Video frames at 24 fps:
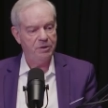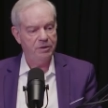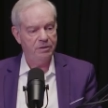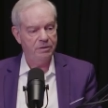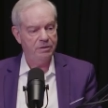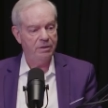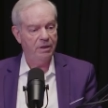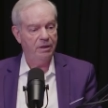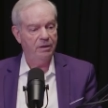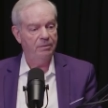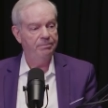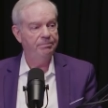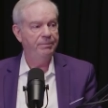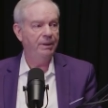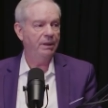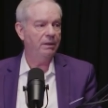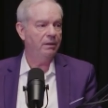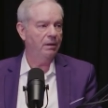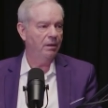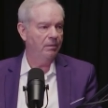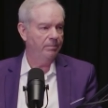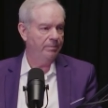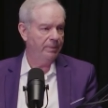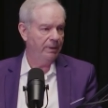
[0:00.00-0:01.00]
that a big
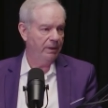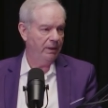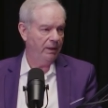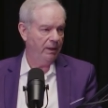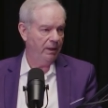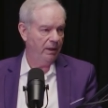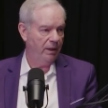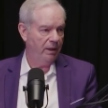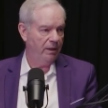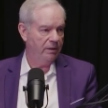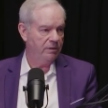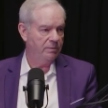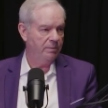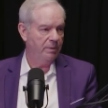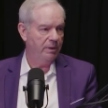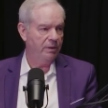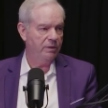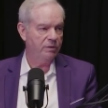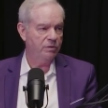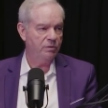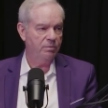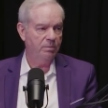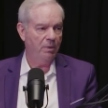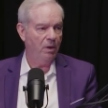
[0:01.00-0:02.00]
company has, but a
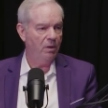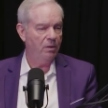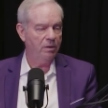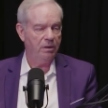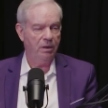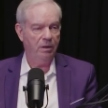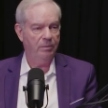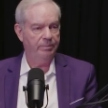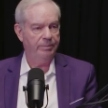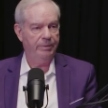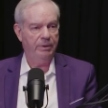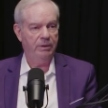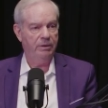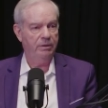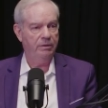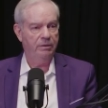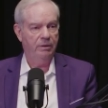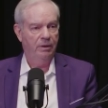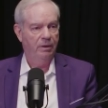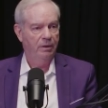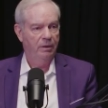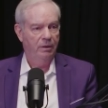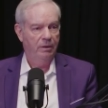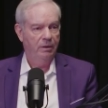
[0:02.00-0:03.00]
small company
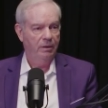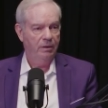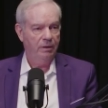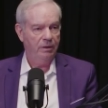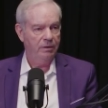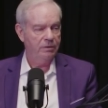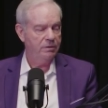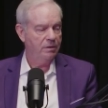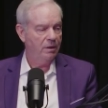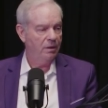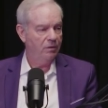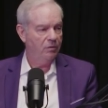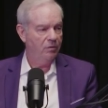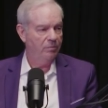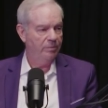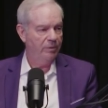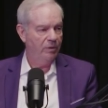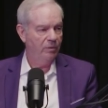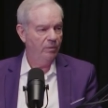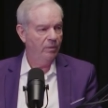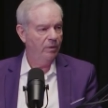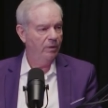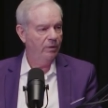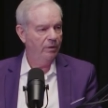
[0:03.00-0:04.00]
is not going to
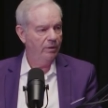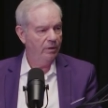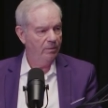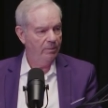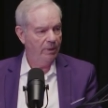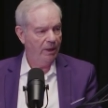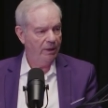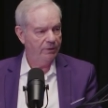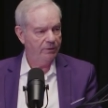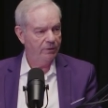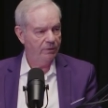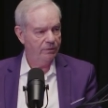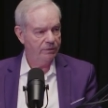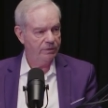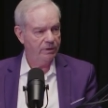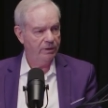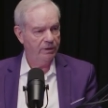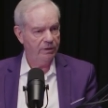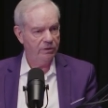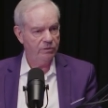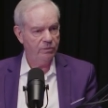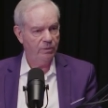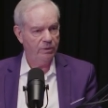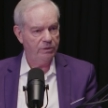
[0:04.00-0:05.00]
be worried about those
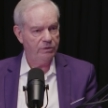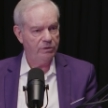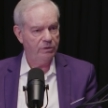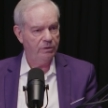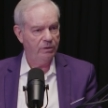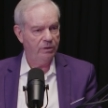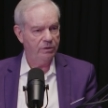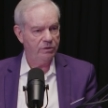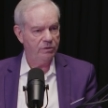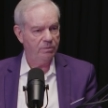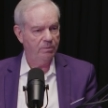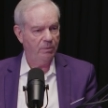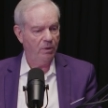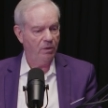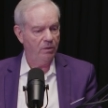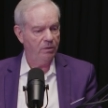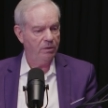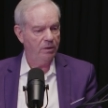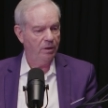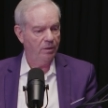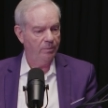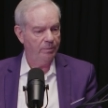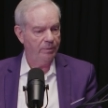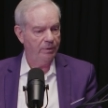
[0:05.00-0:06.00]
things. What should a small
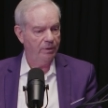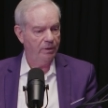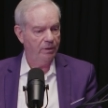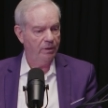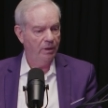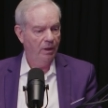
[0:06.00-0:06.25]
company,